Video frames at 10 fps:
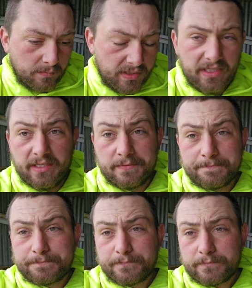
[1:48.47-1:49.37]
But yeah,
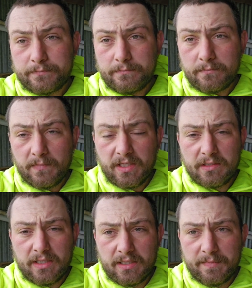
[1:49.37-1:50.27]

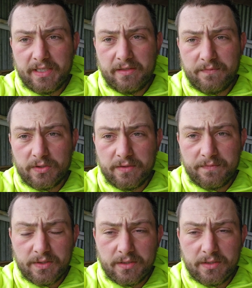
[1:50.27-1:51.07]
they get a very